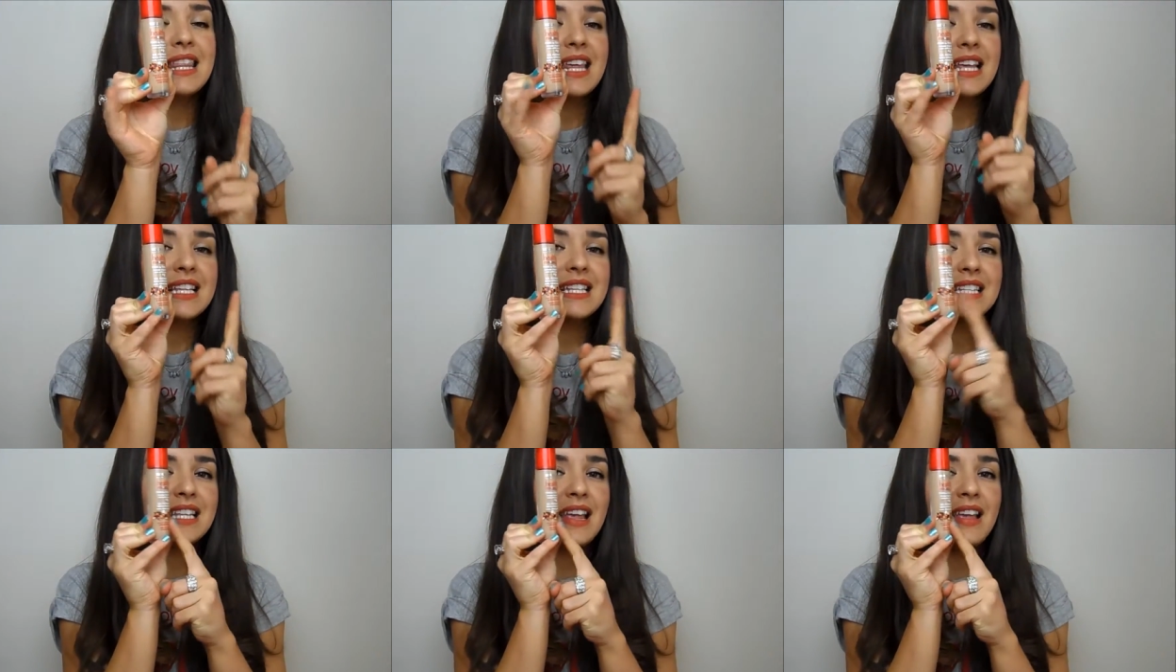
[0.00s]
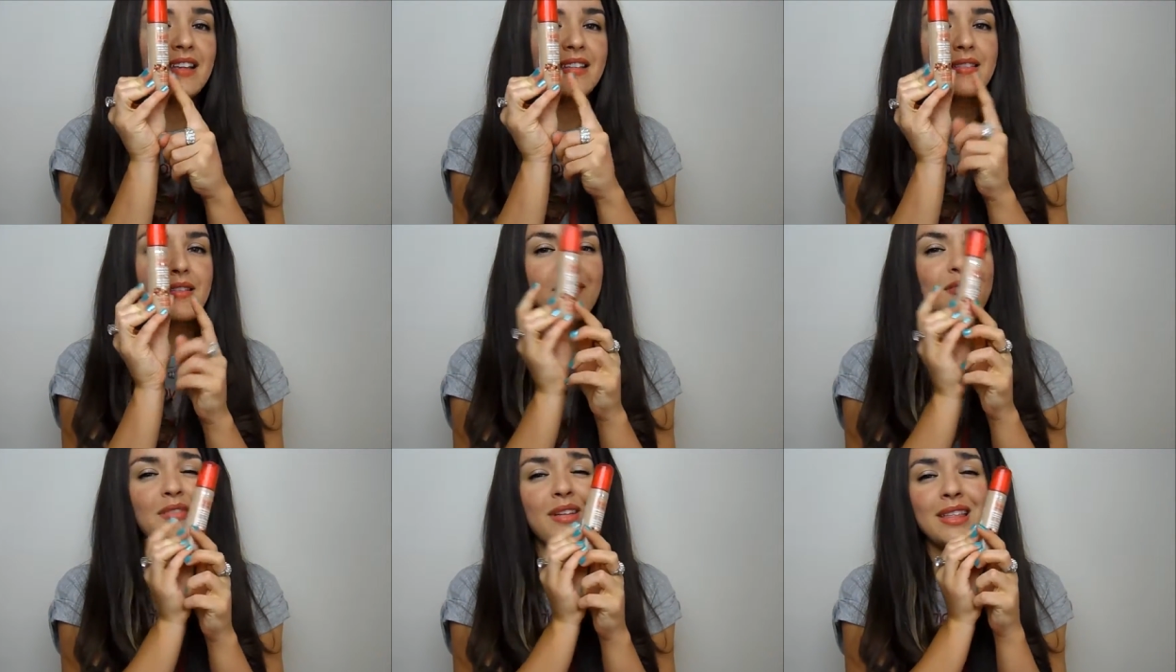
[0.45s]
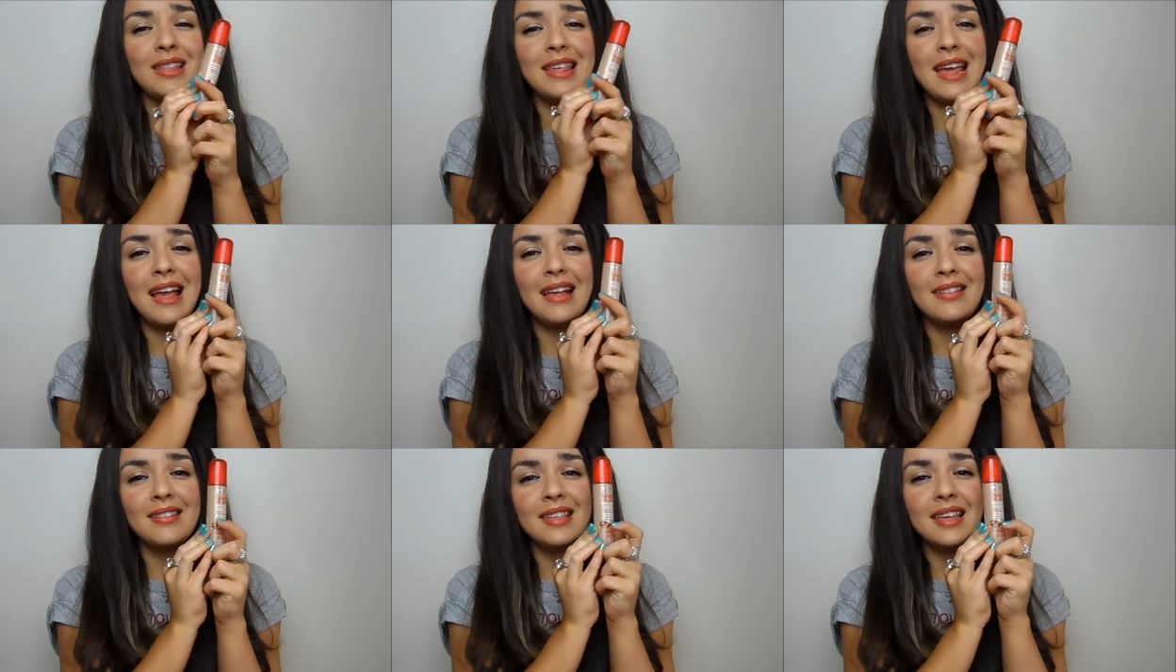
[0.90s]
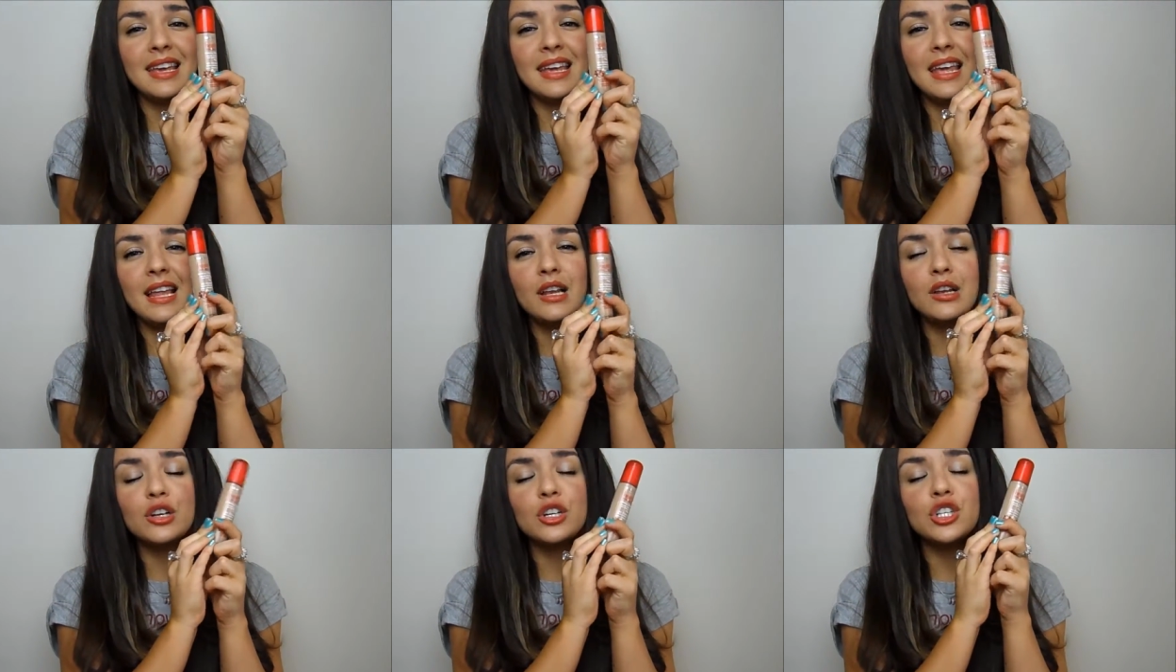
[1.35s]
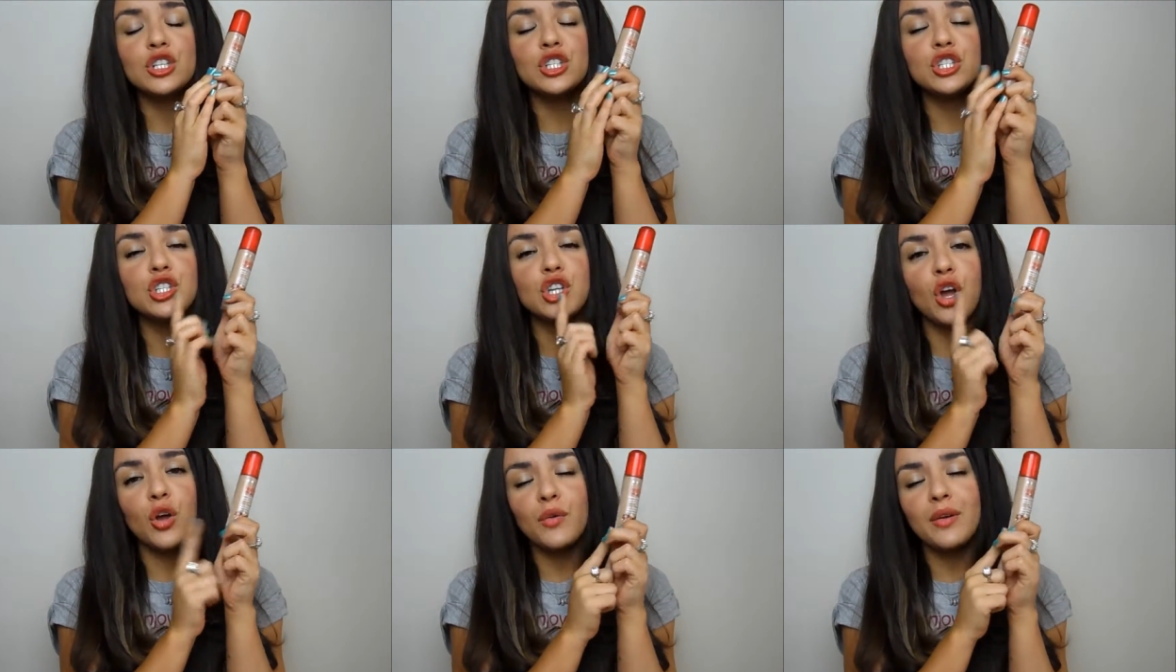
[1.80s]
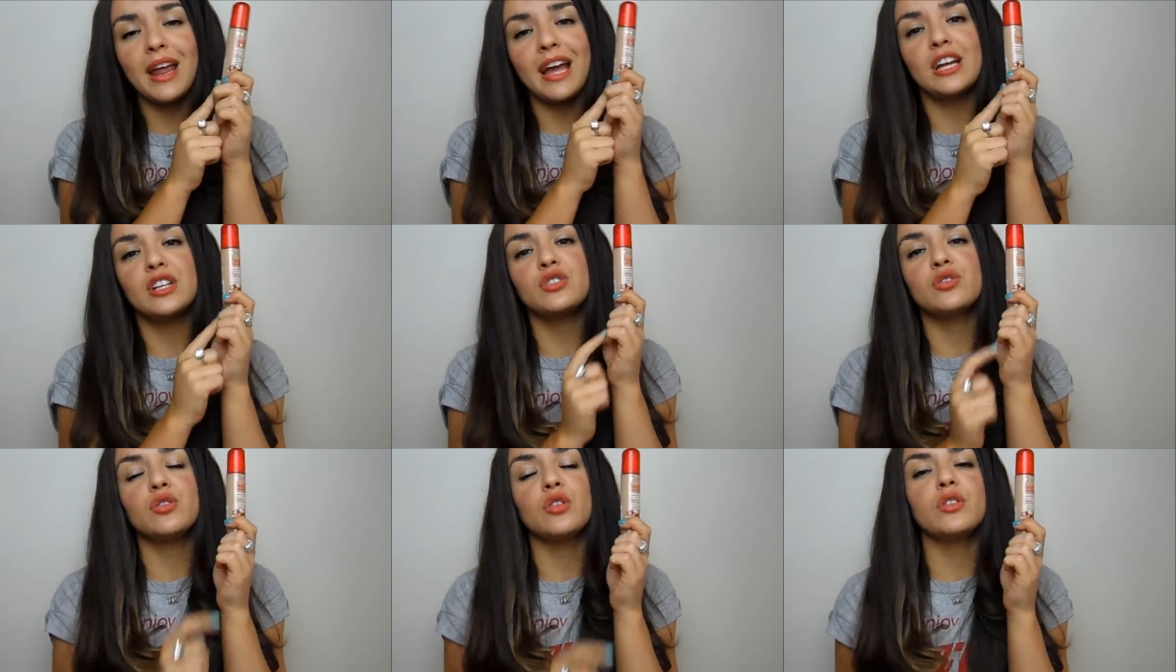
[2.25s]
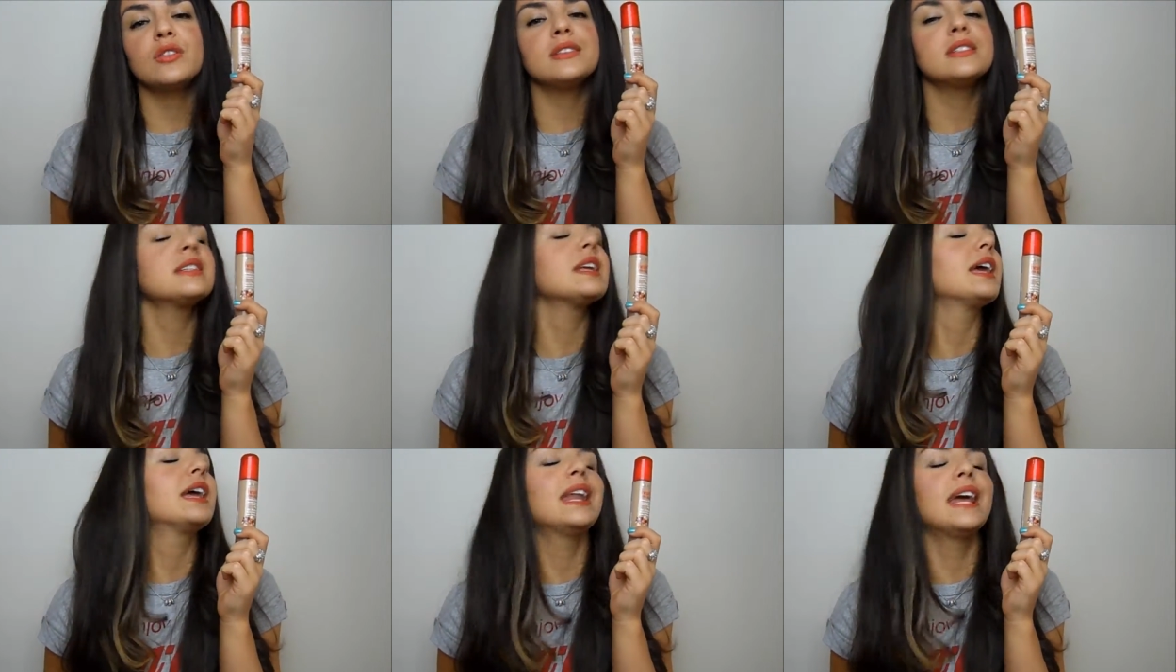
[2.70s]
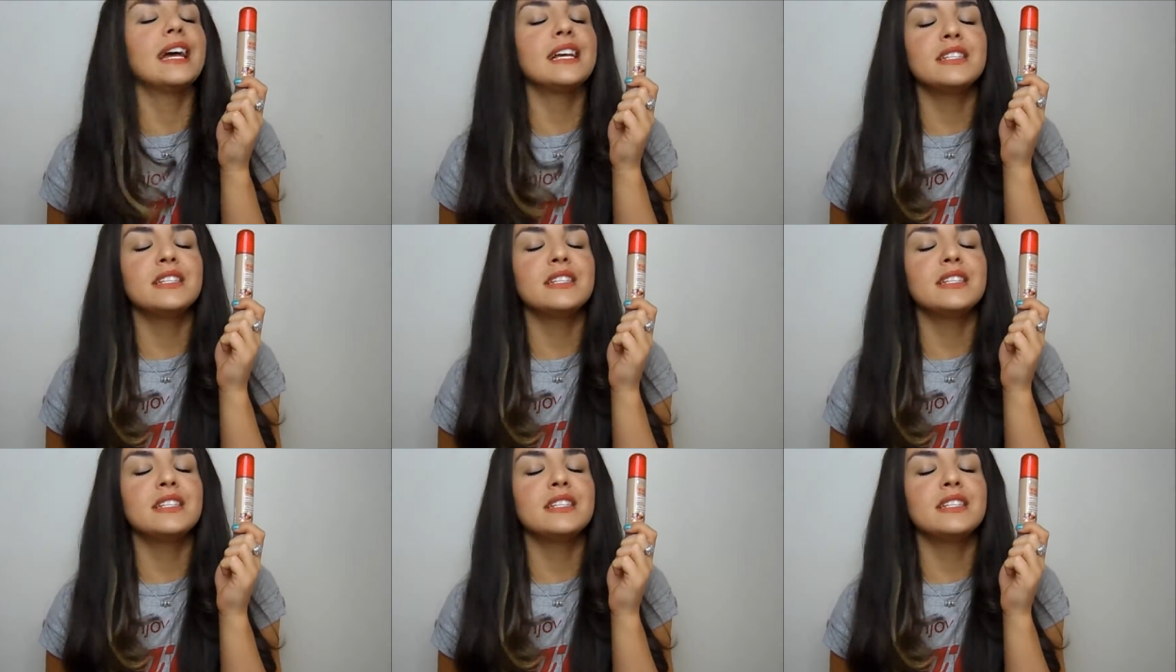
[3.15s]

This is fantastic. It looks so natural on the skin.